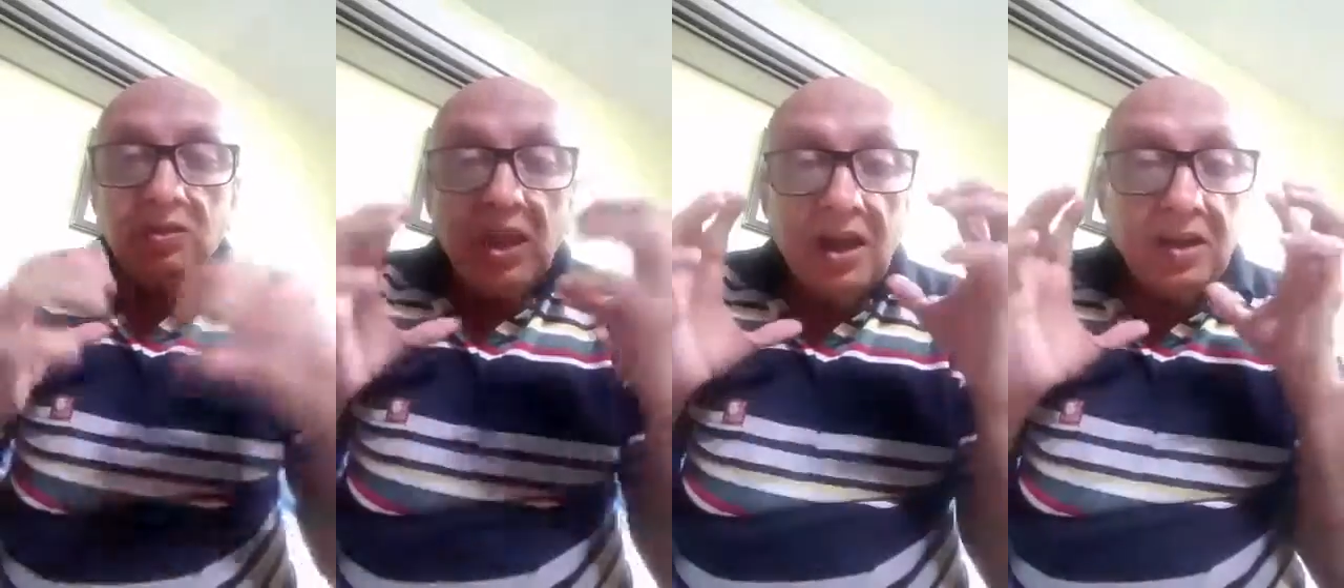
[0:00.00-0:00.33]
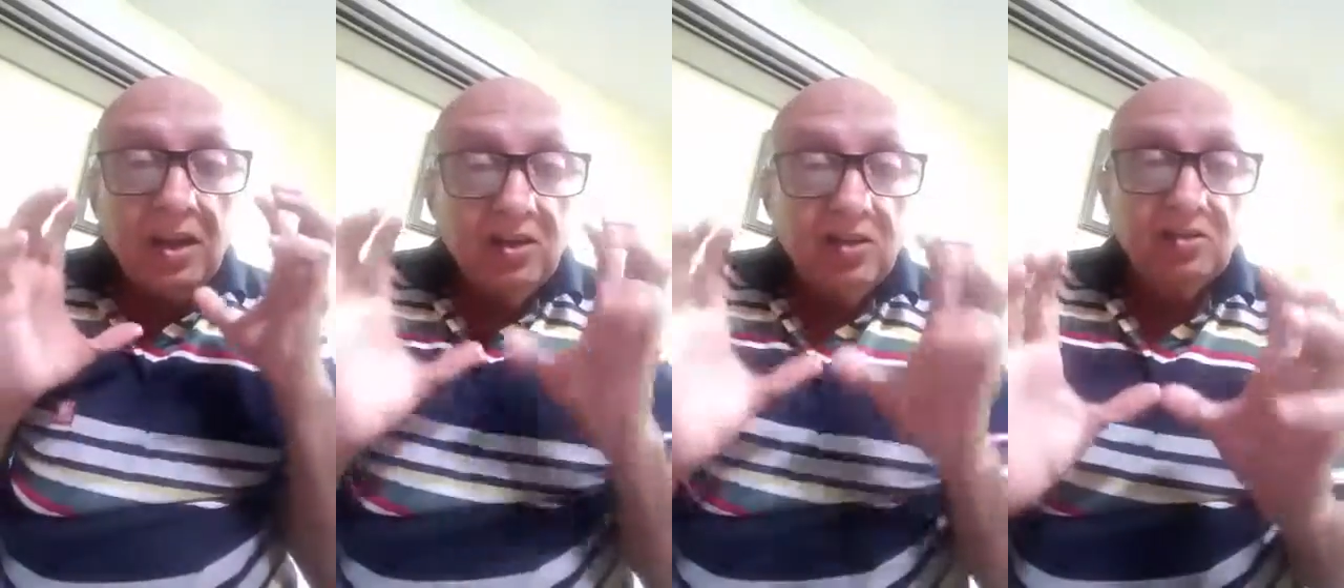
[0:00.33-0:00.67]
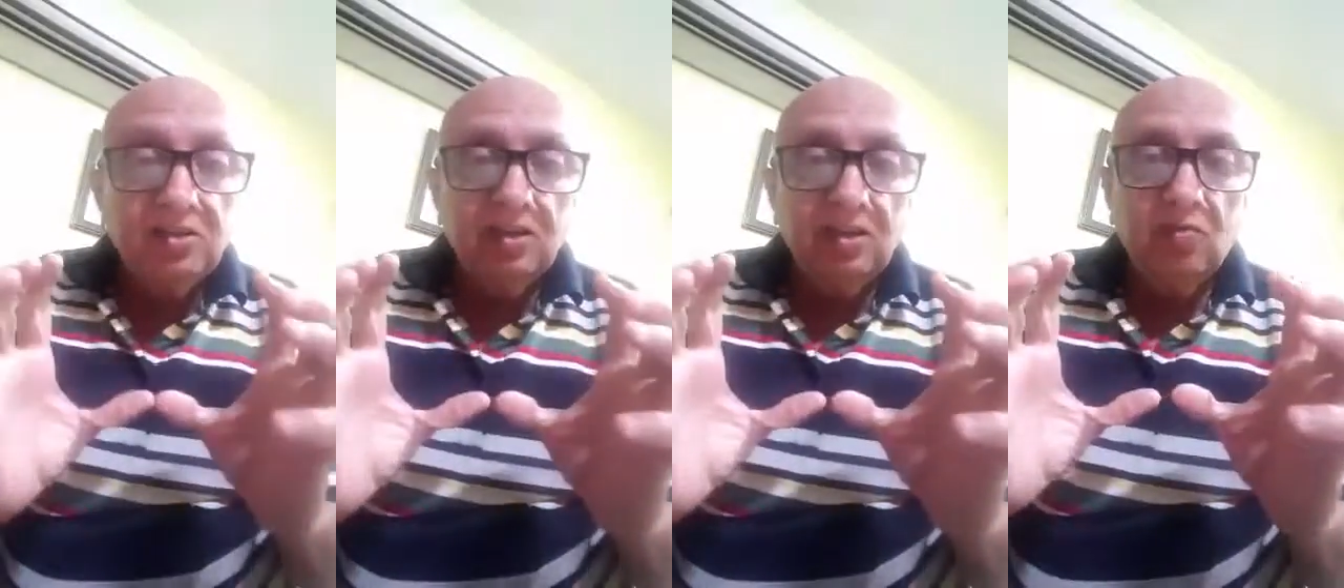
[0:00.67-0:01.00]
That
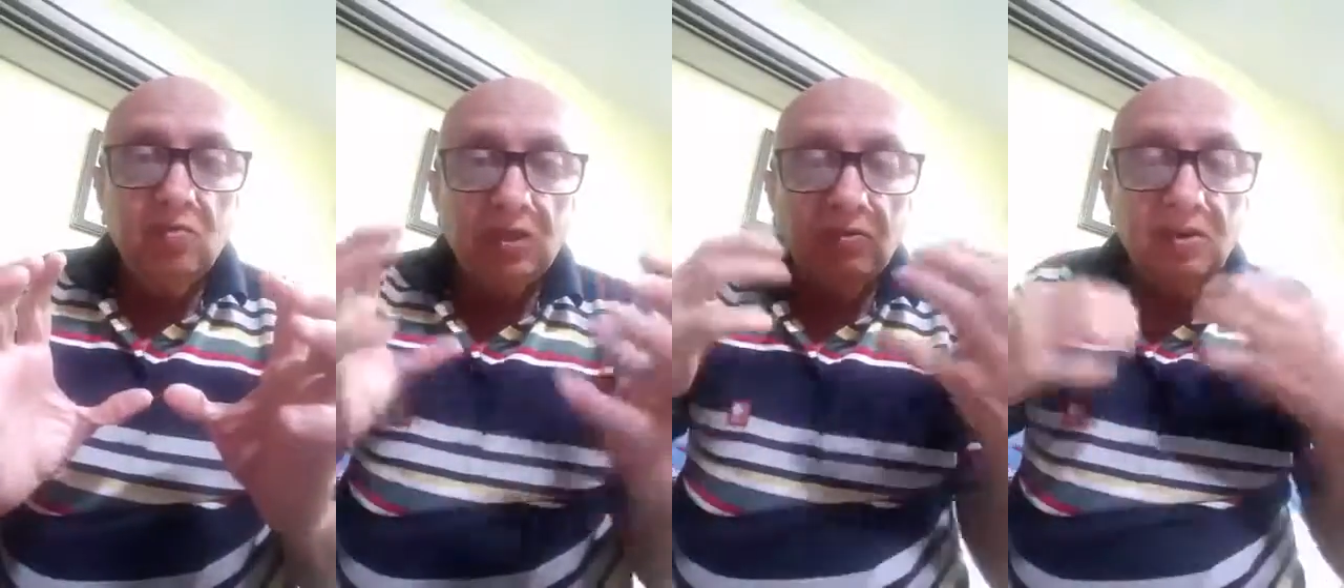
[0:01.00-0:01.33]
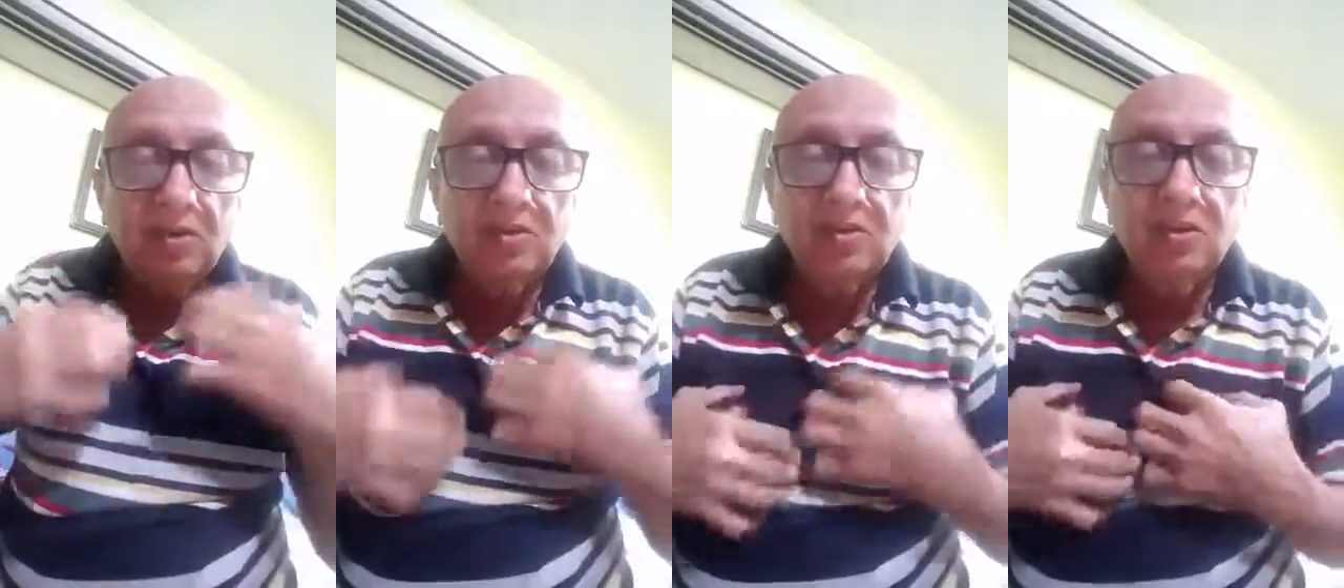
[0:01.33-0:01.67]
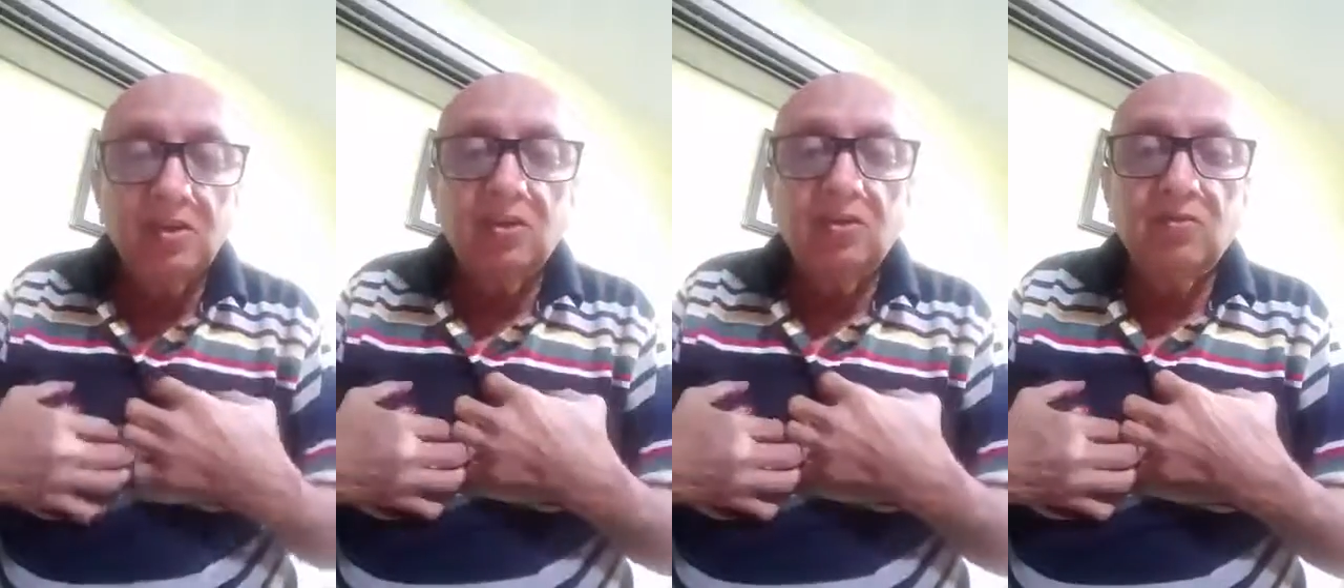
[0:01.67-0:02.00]
energy, whatever is
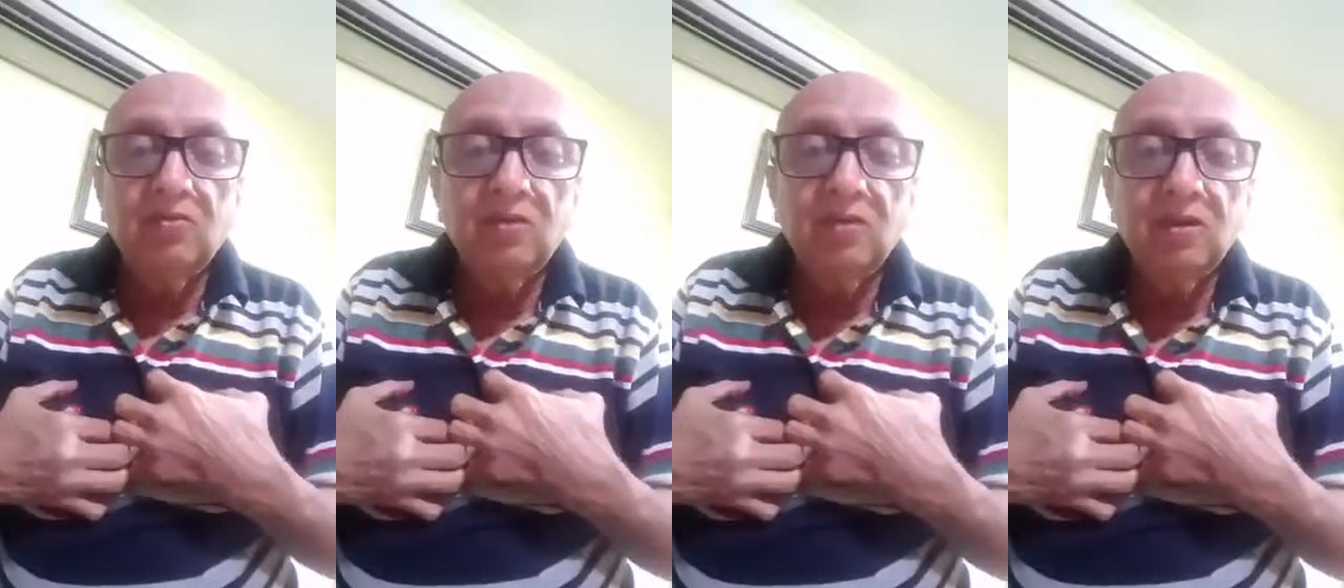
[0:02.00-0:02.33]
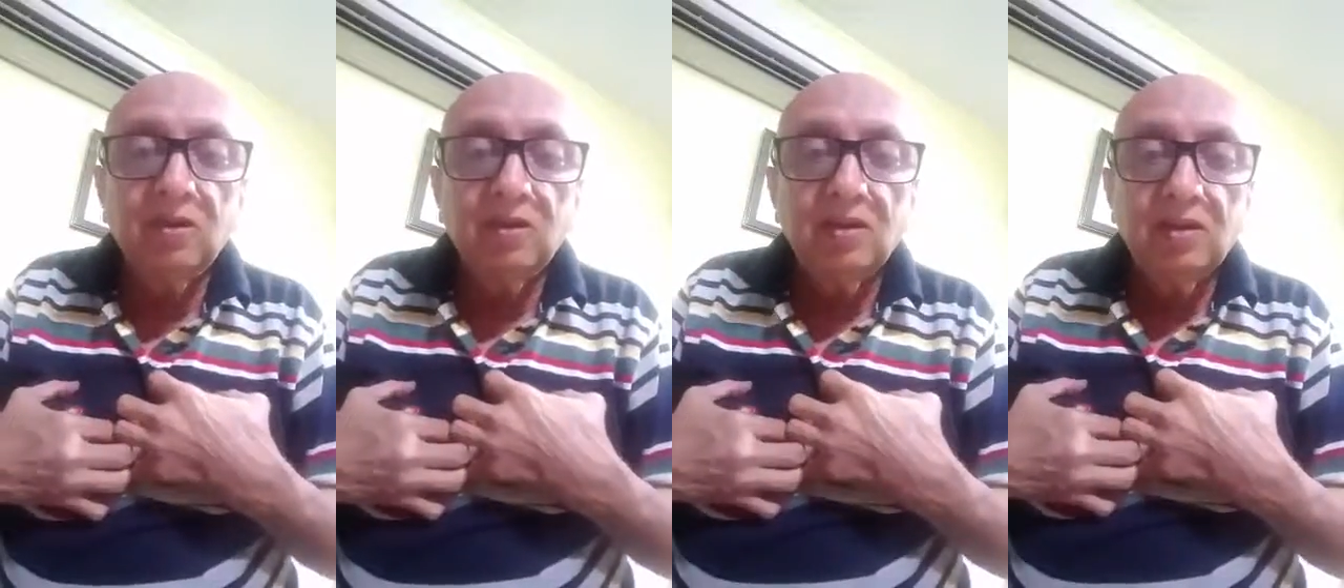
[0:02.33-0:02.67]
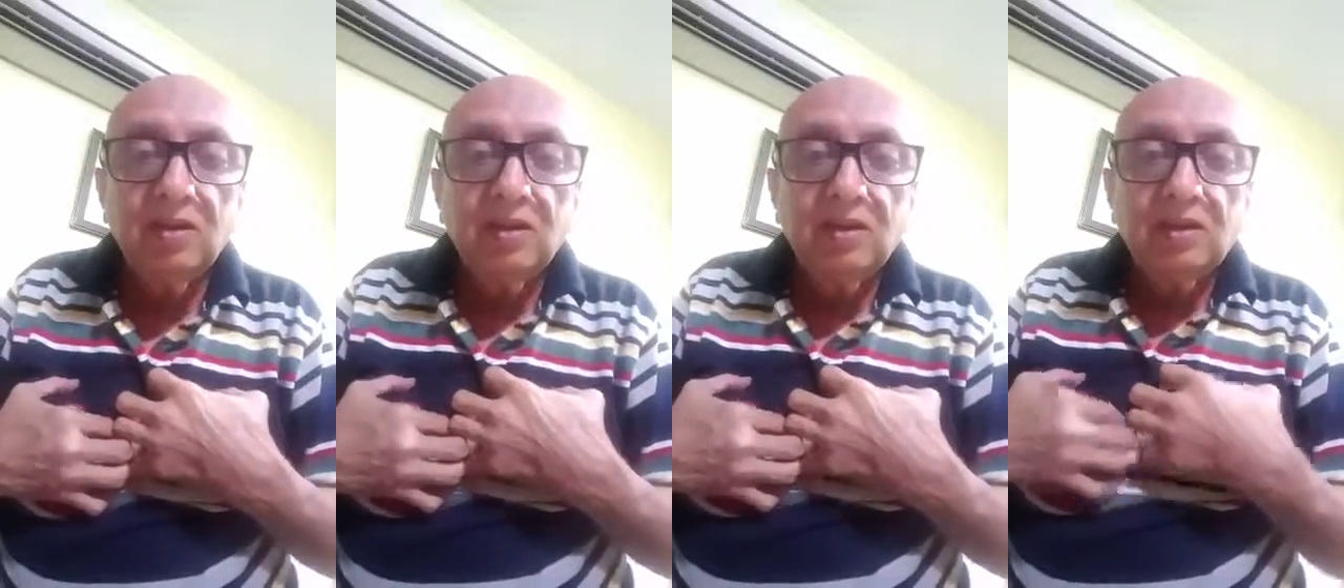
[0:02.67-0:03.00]
there in
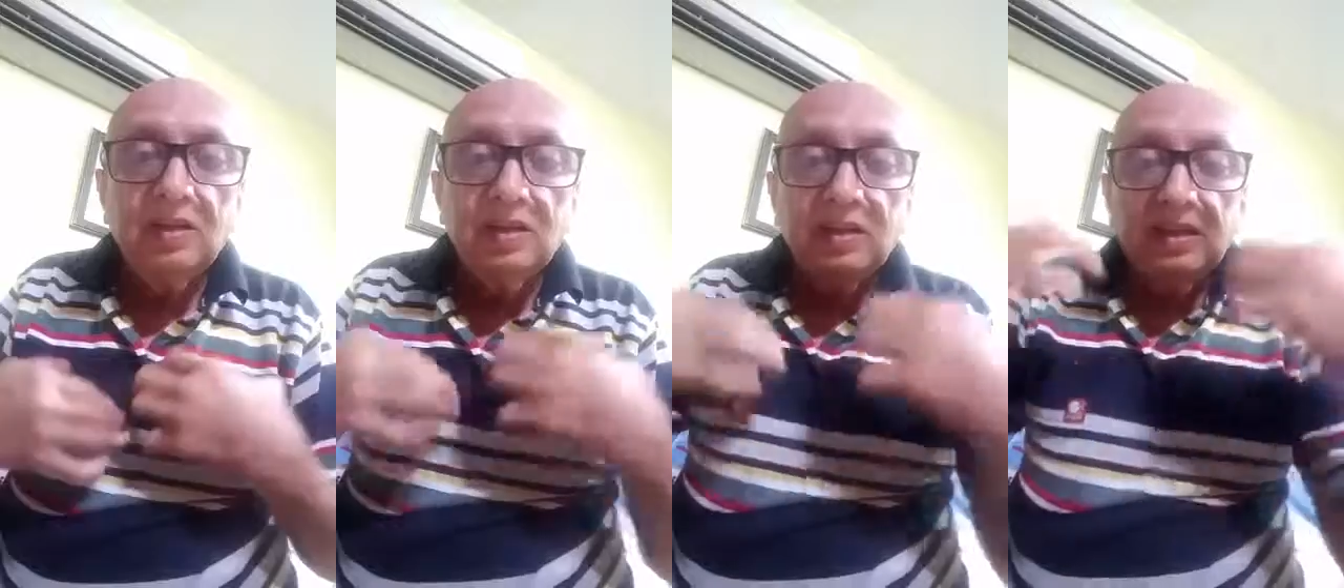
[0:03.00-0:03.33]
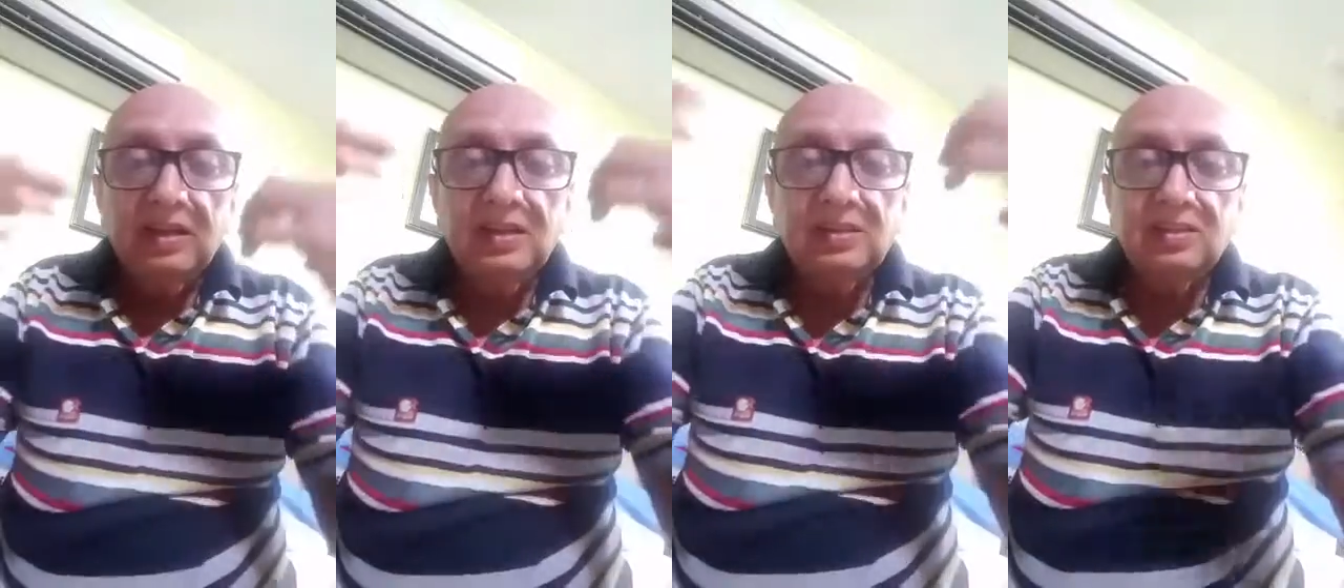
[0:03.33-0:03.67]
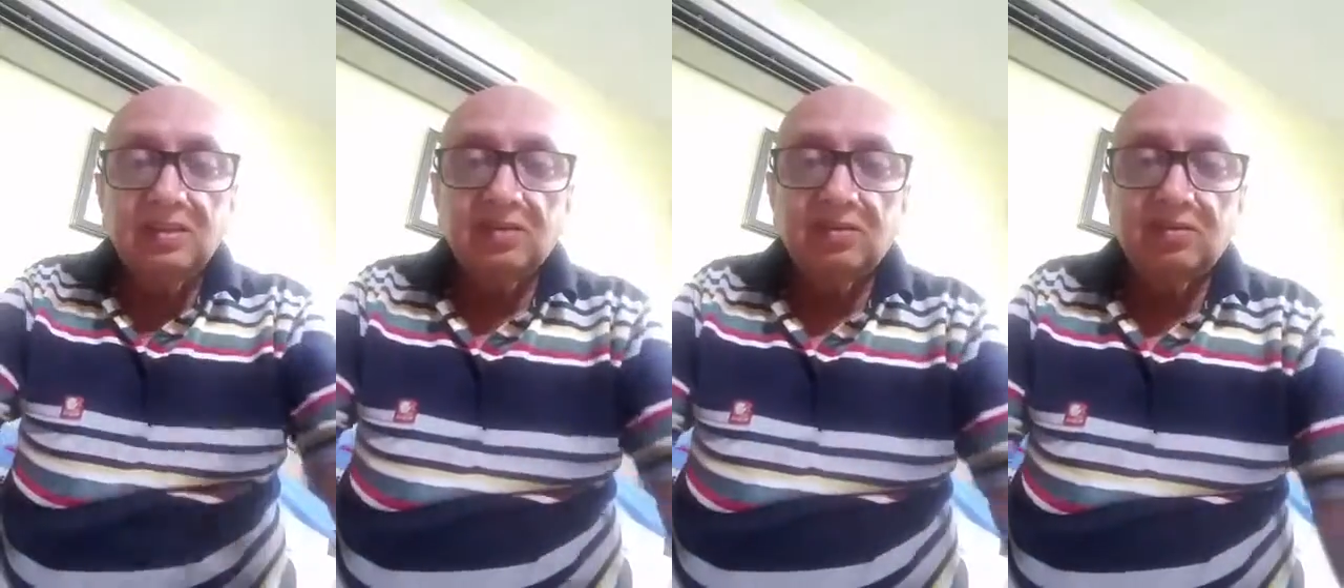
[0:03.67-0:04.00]
you, is